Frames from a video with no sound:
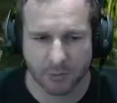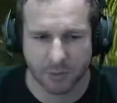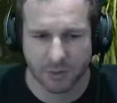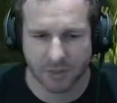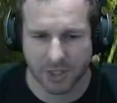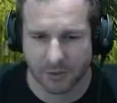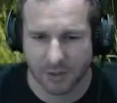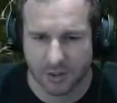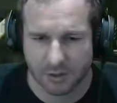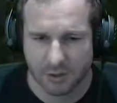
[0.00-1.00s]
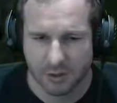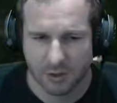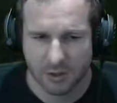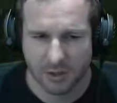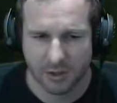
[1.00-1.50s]
pretty much everything
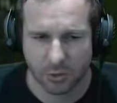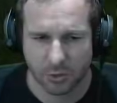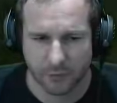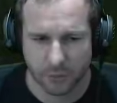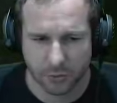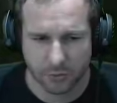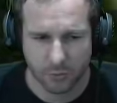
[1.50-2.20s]
until you're full.